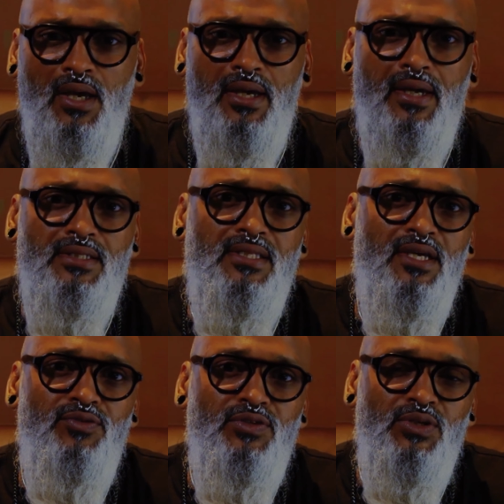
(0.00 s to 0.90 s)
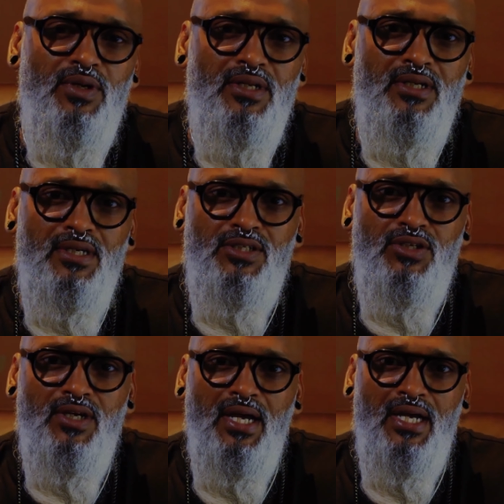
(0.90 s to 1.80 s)
Hi guys, thank you for joining us.
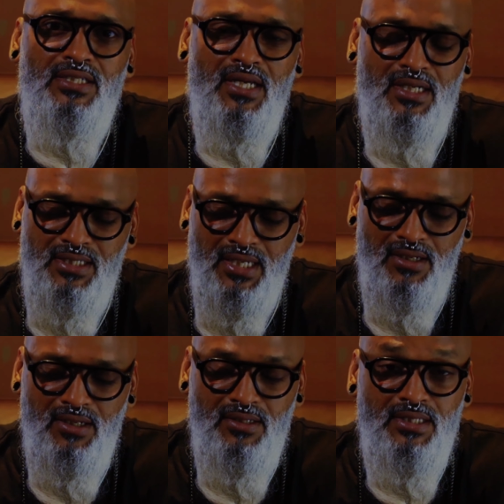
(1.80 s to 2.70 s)
Uh, hashtag Tailored.